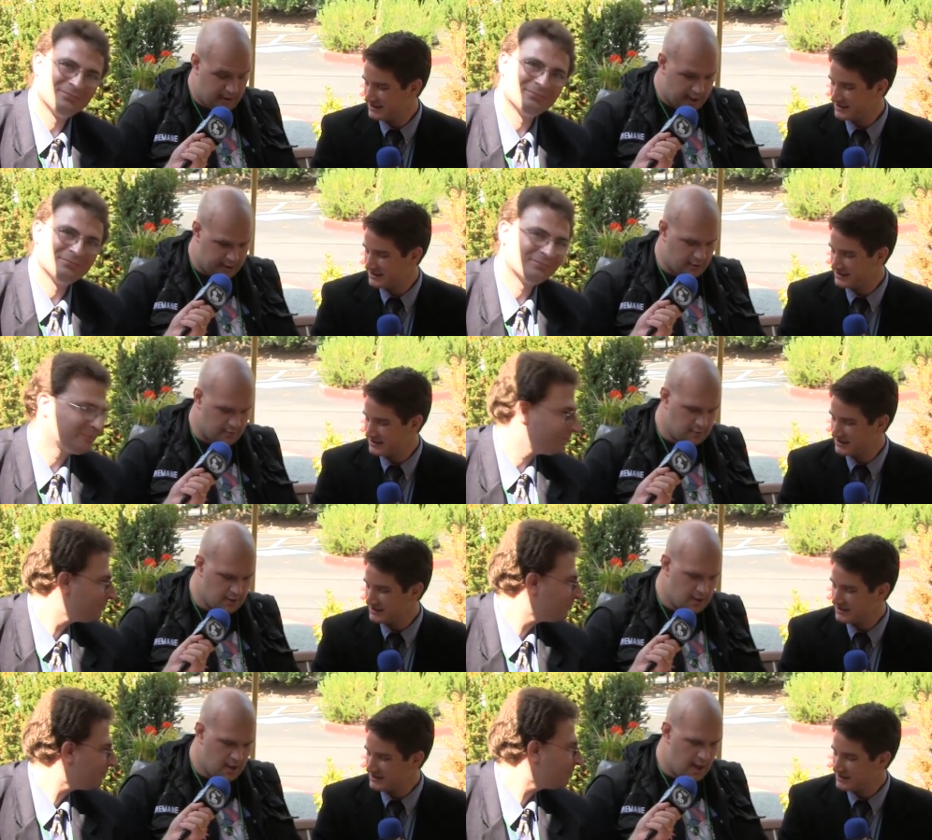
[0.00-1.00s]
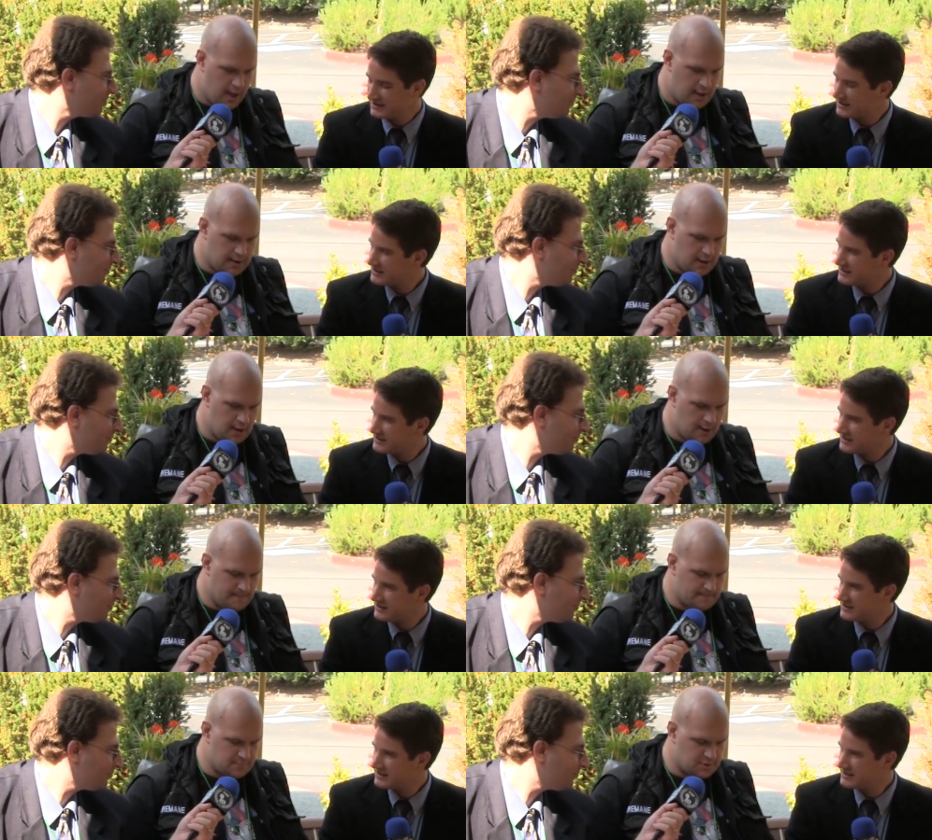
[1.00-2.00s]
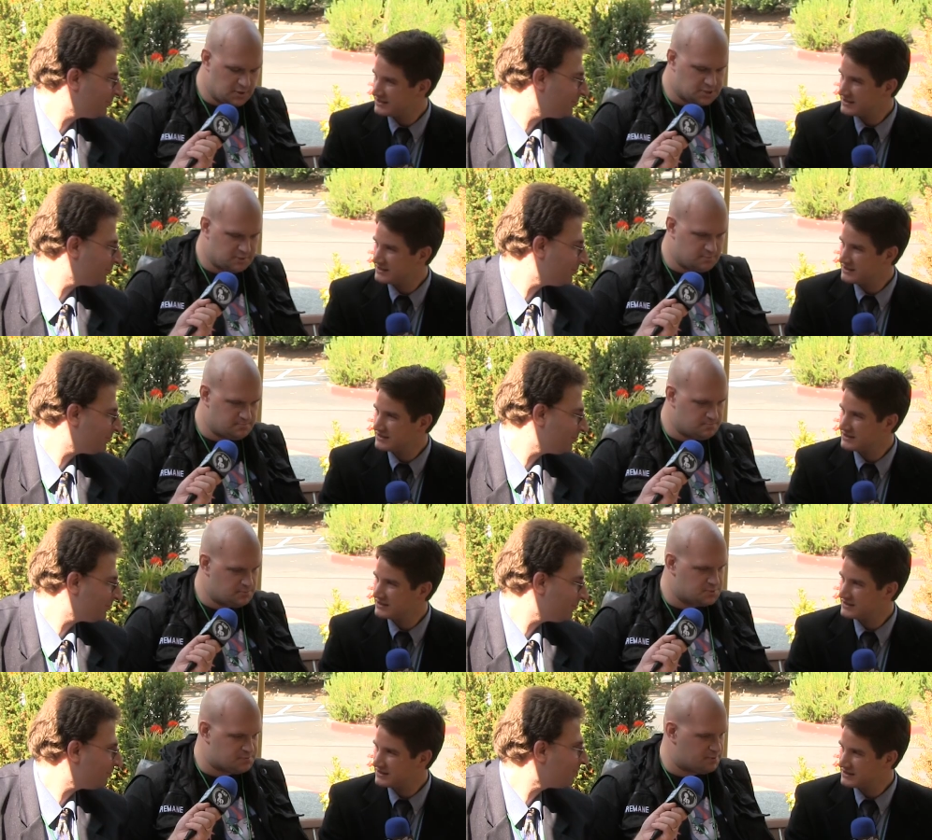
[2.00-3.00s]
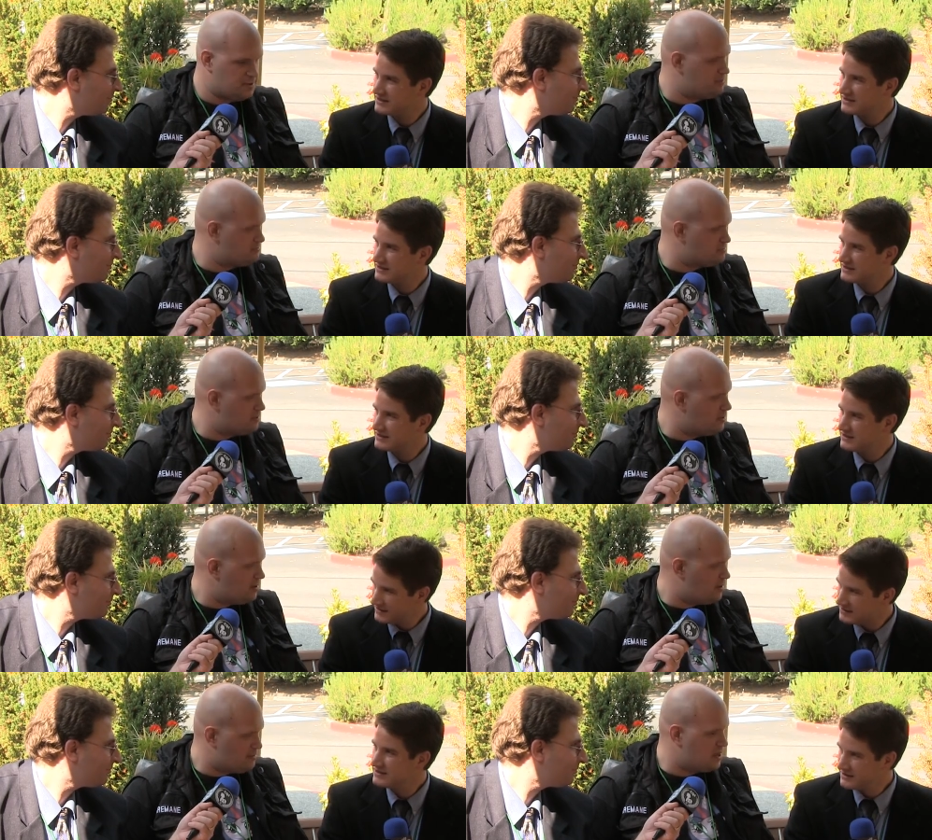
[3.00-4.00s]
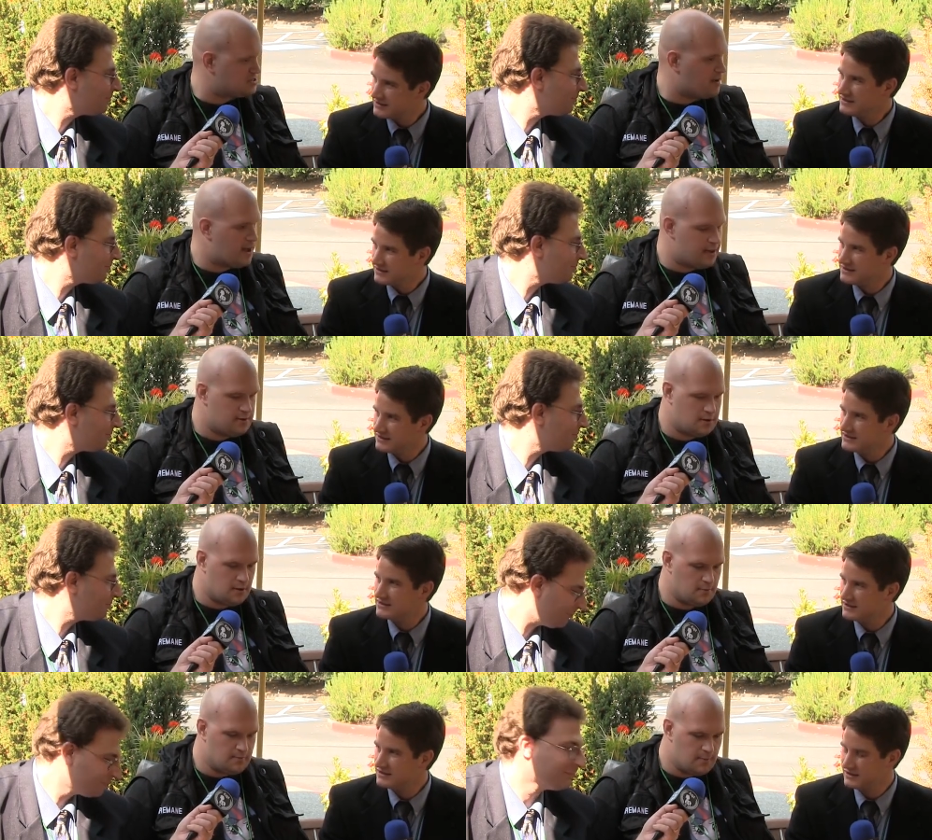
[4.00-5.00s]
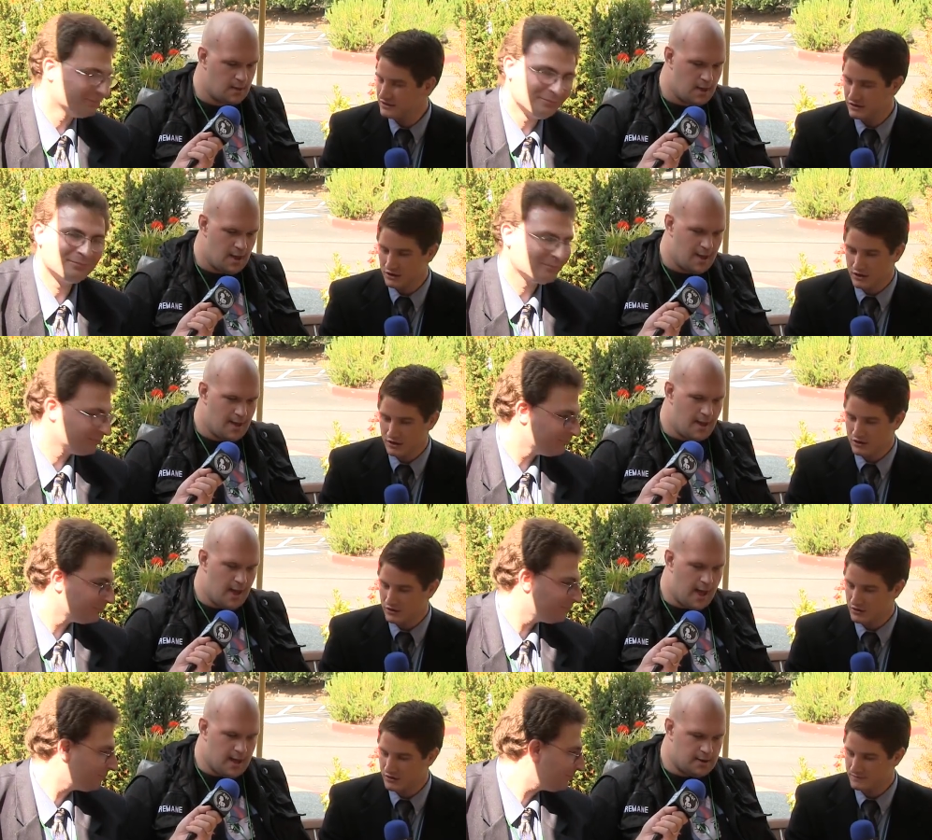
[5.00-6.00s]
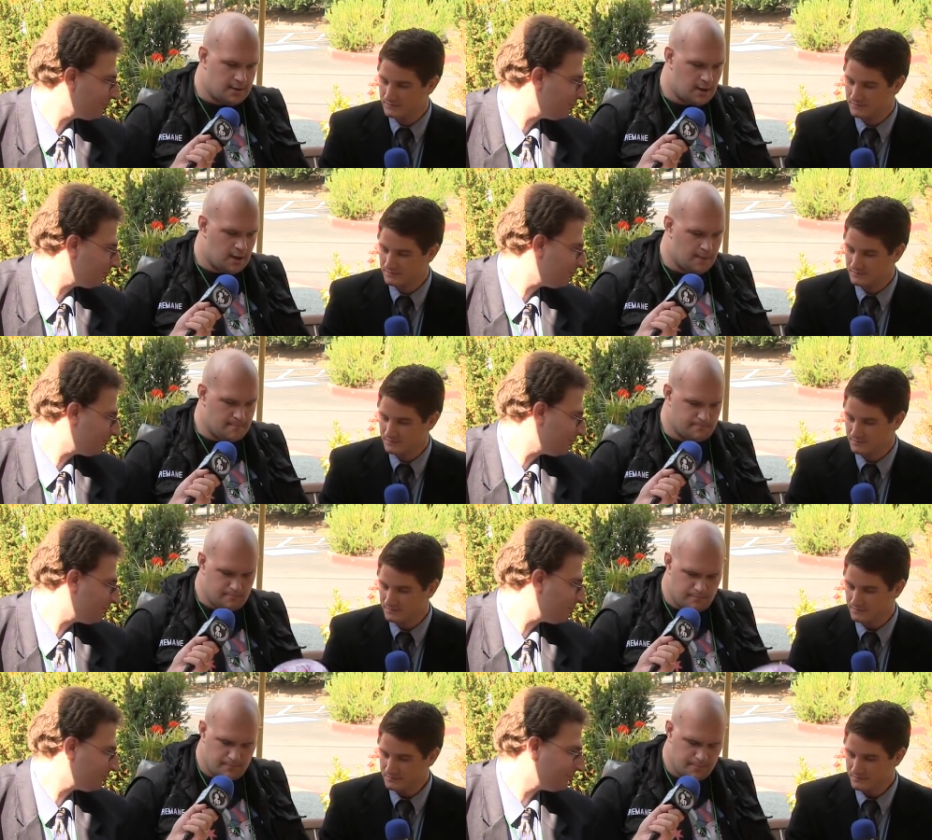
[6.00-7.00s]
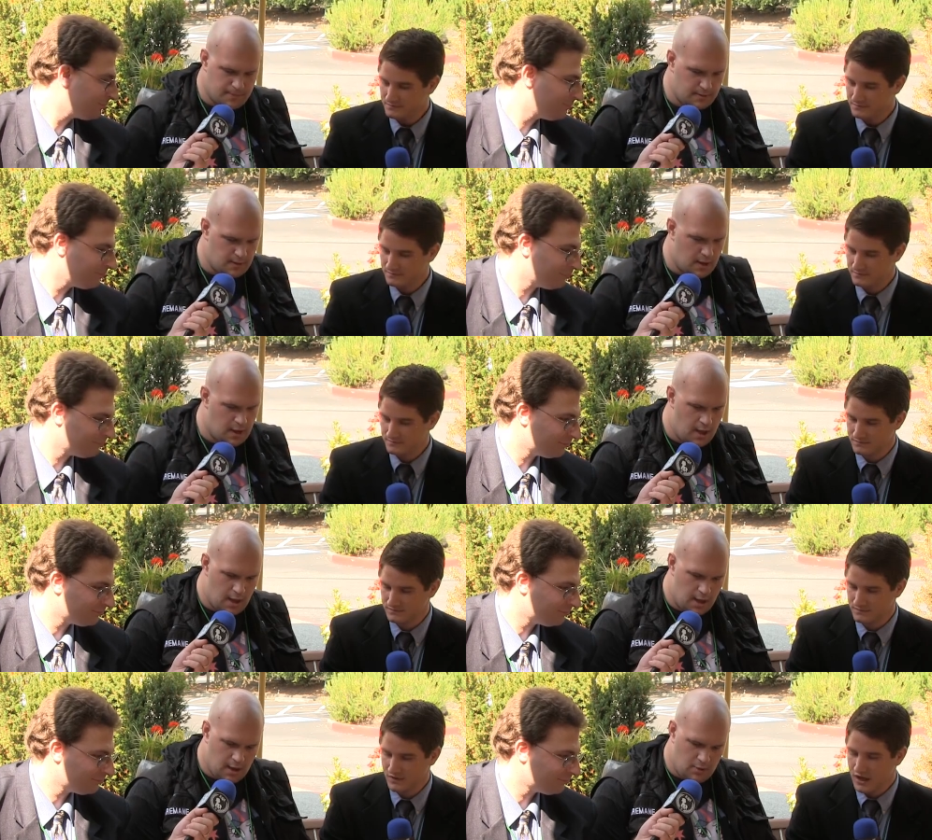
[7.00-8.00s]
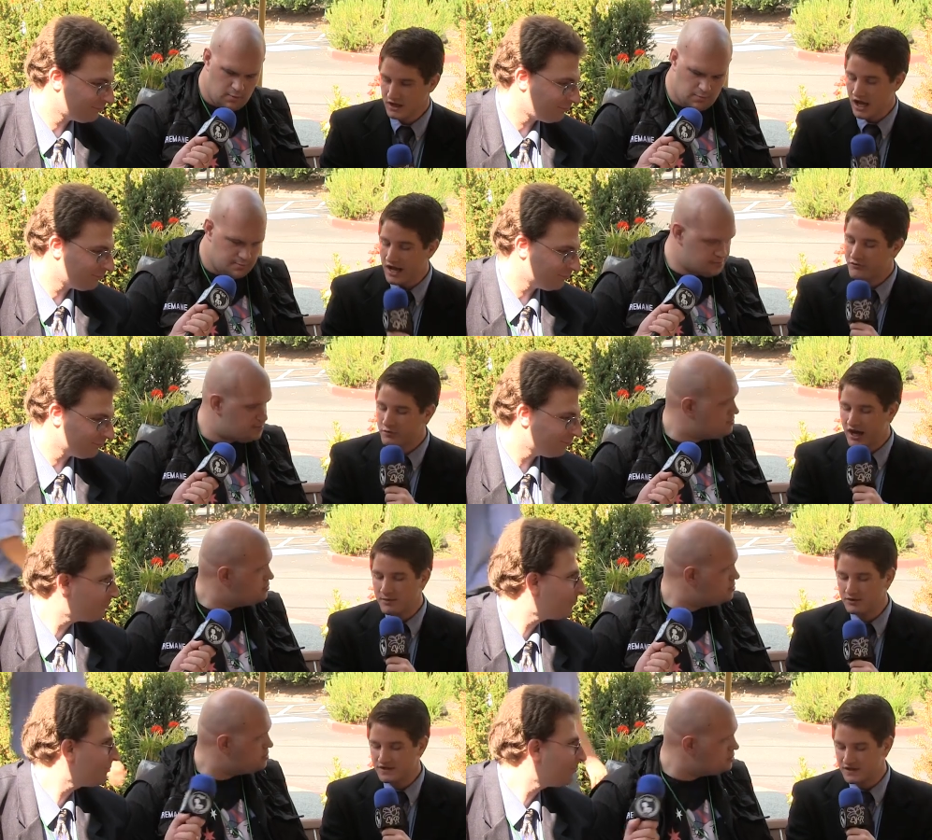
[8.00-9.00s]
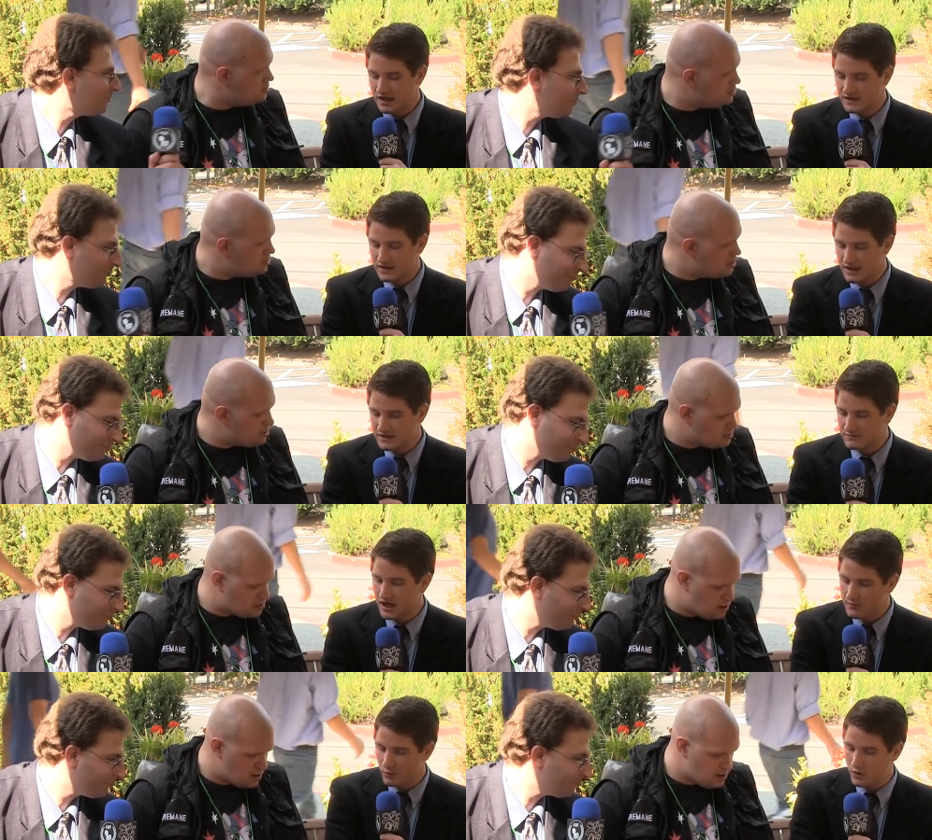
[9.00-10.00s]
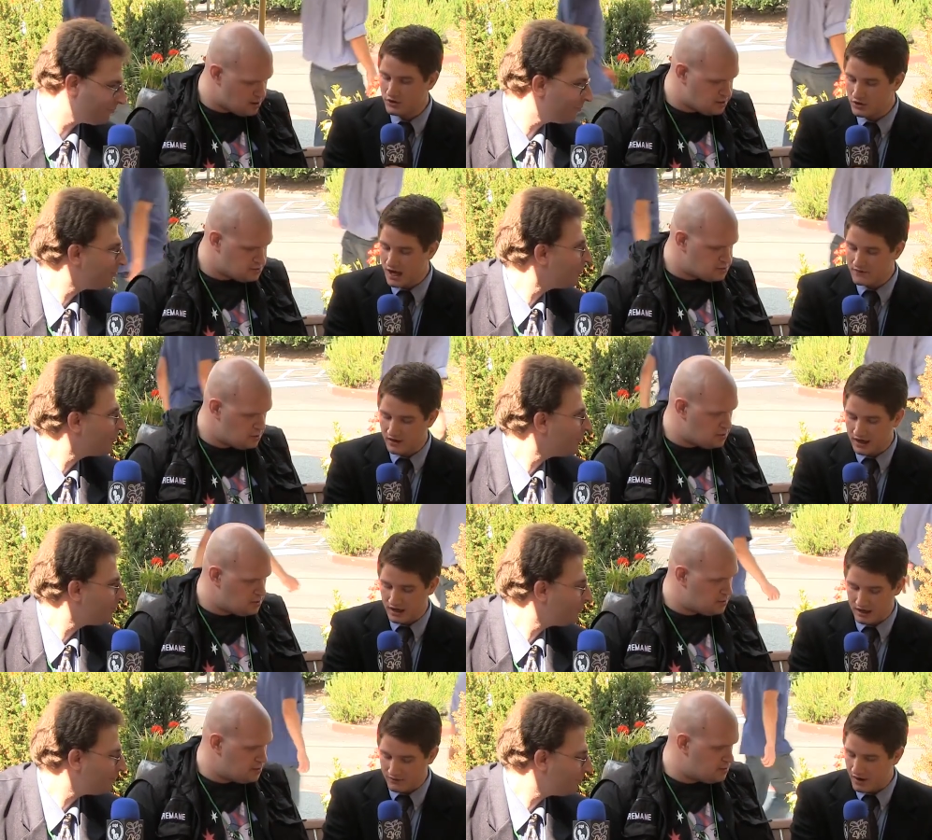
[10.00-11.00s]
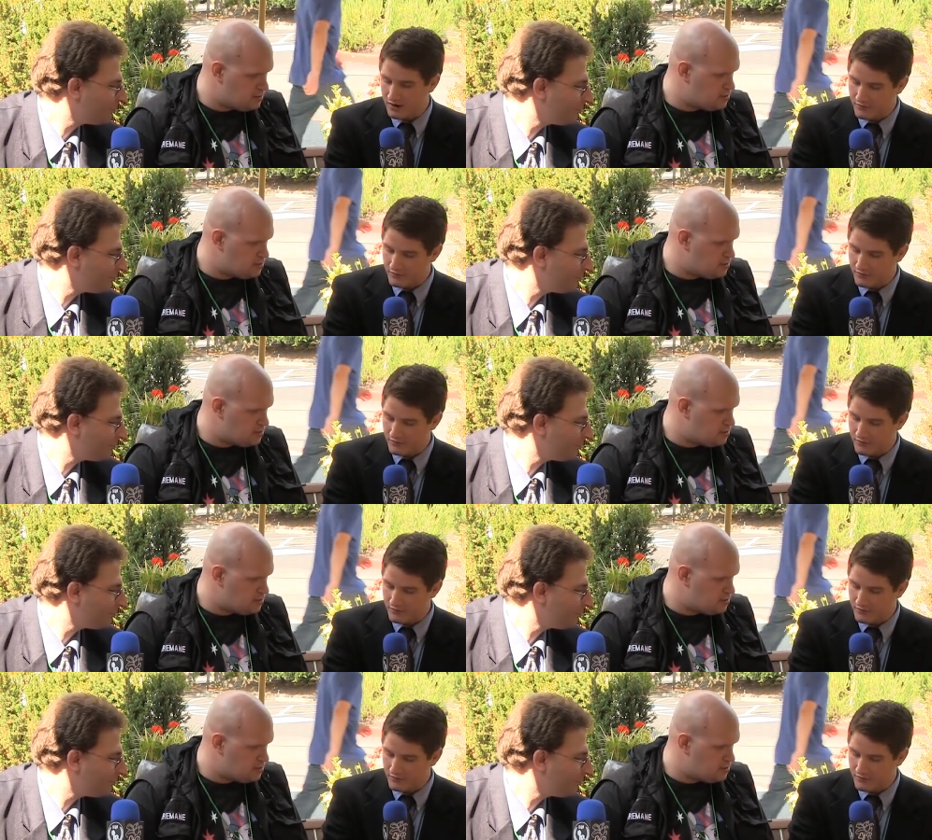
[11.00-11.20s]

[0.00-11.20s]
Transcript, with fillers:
Speaker 1: at here, and um, you know, she was really amazed by it, you know,
Speaker 2: and. Um, now, have you been able to set aside some time? Do you have like an, an